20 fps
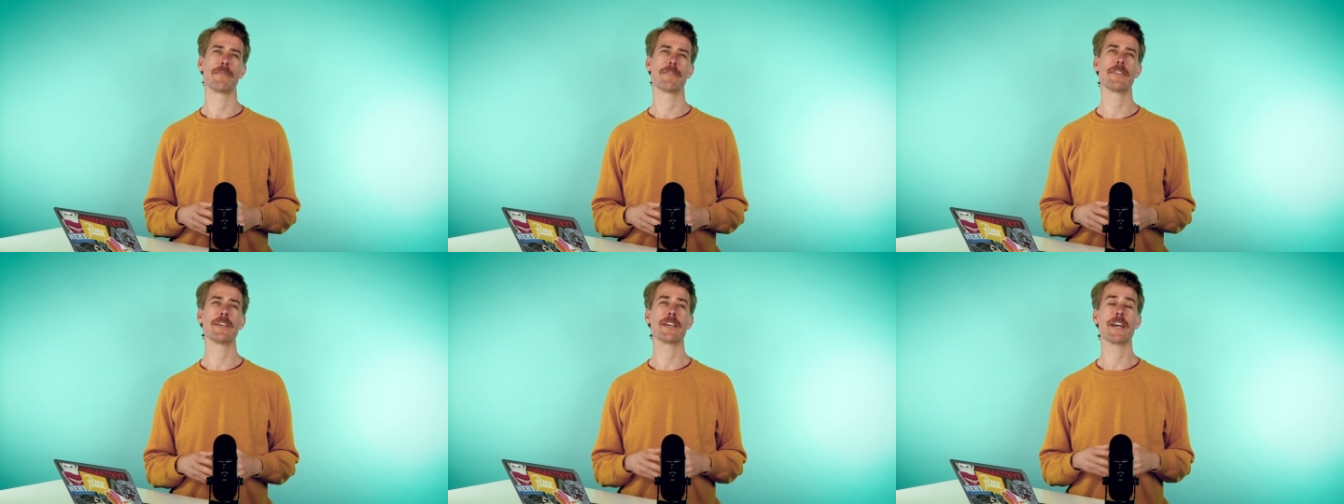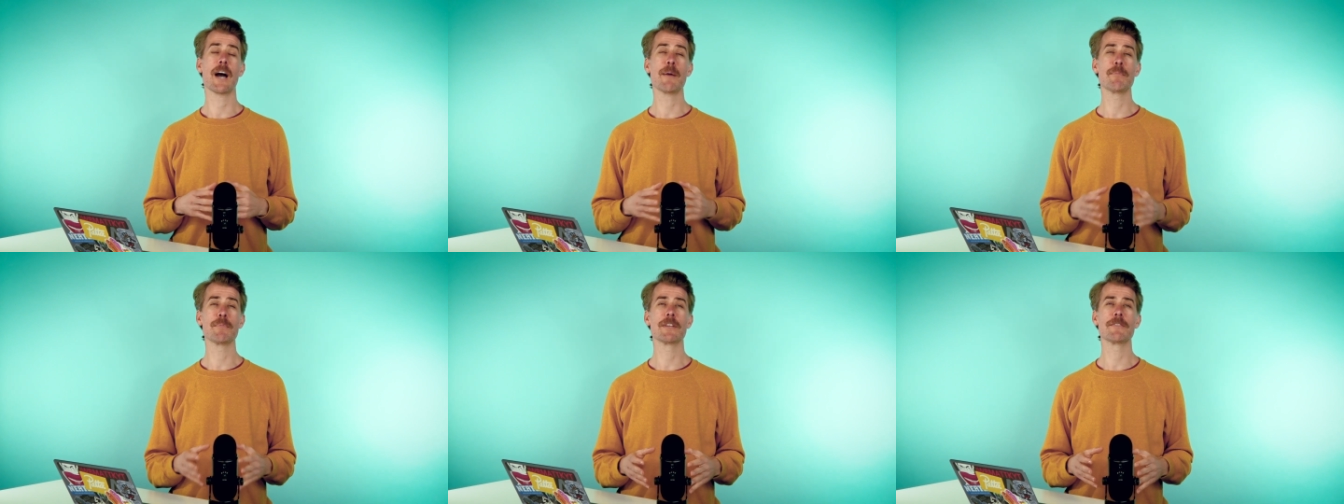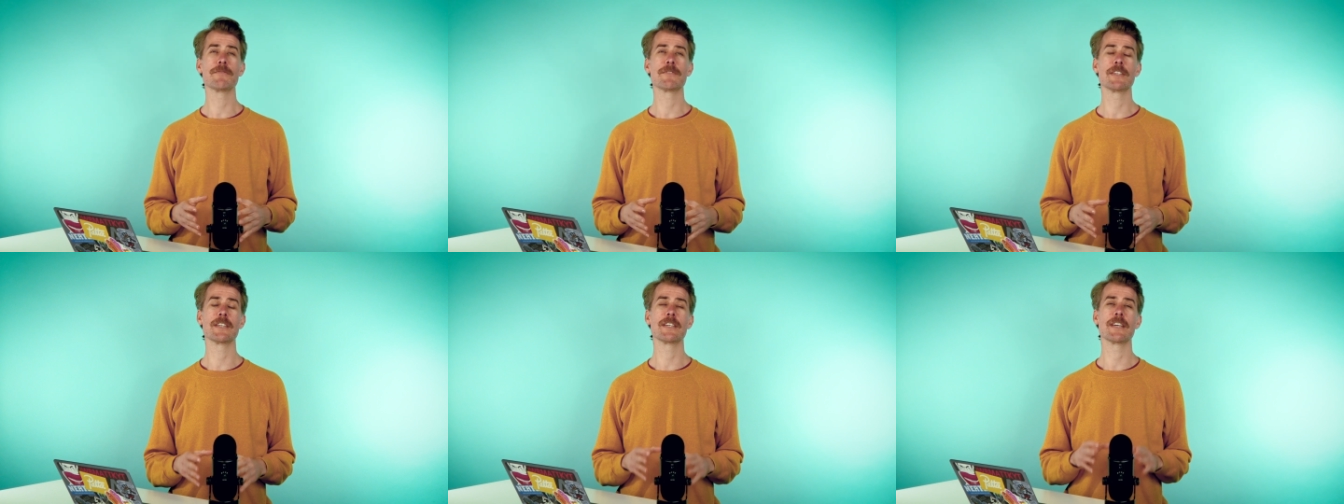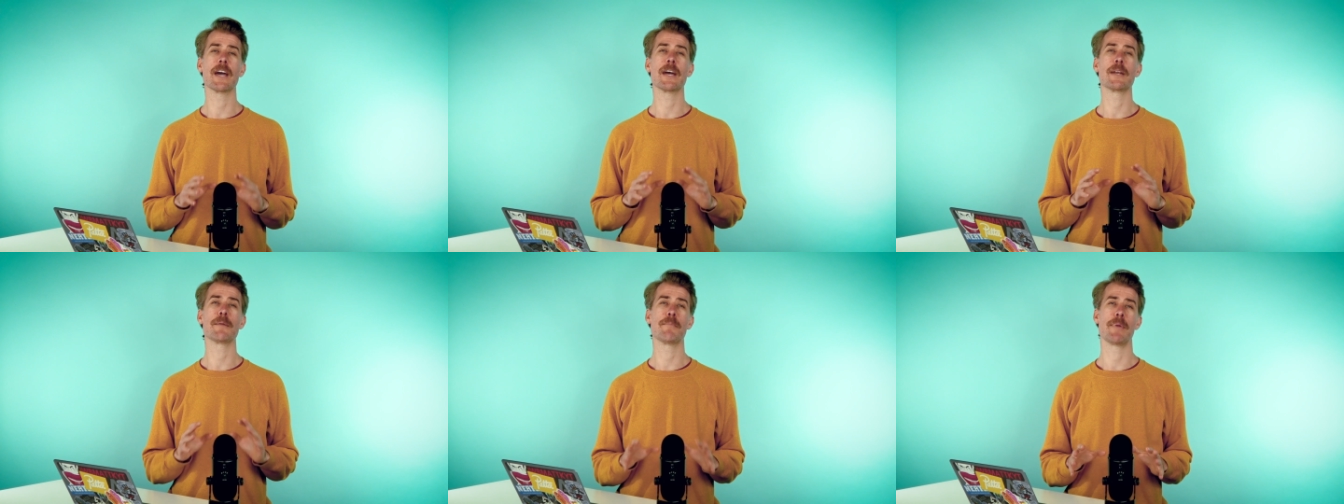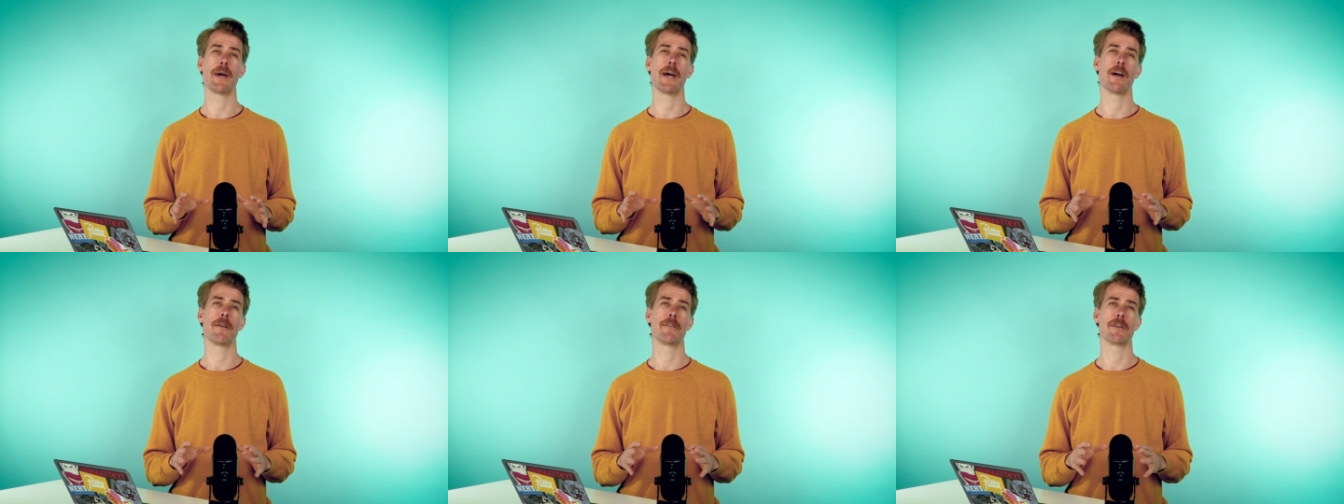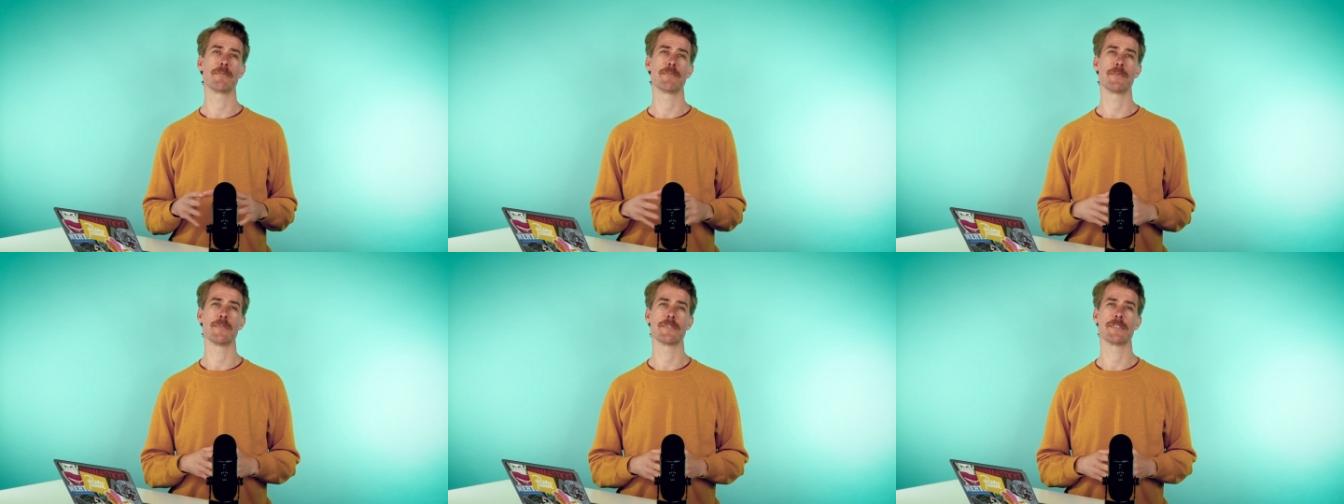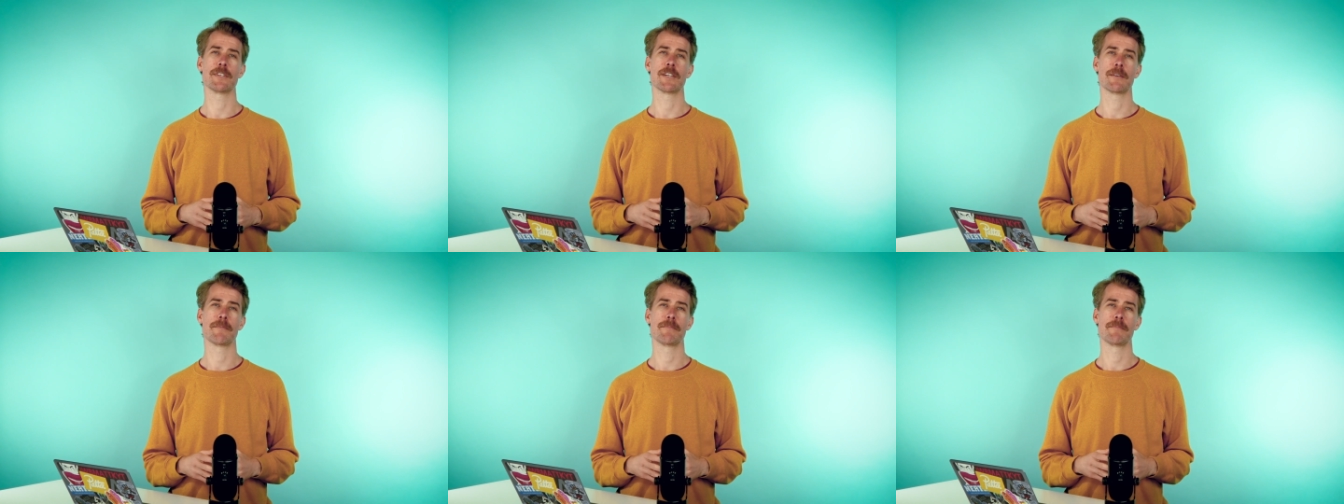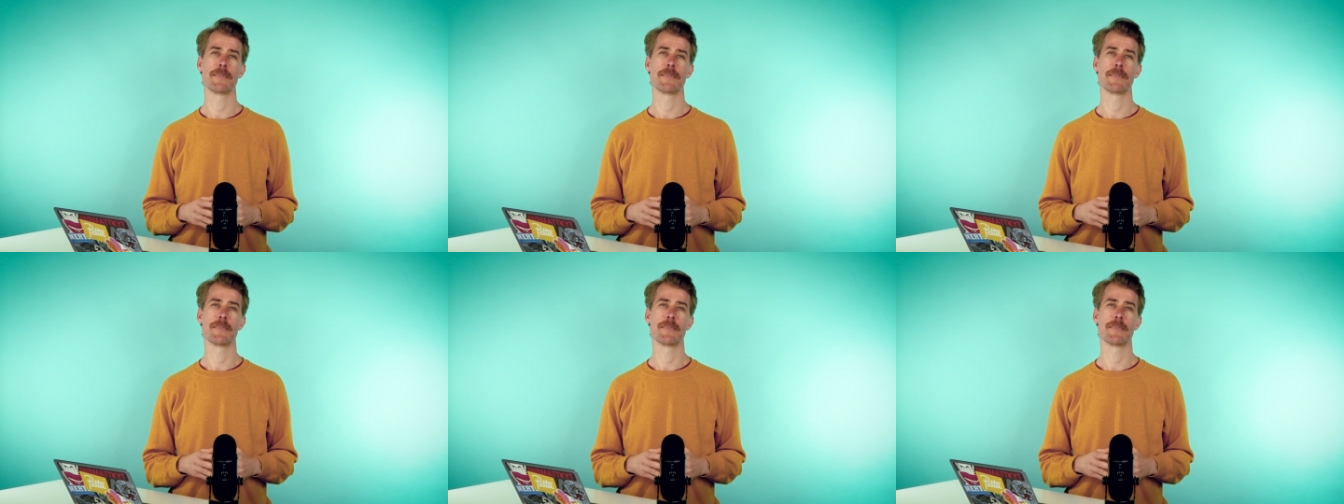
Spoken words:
Think uplifting and empowering music.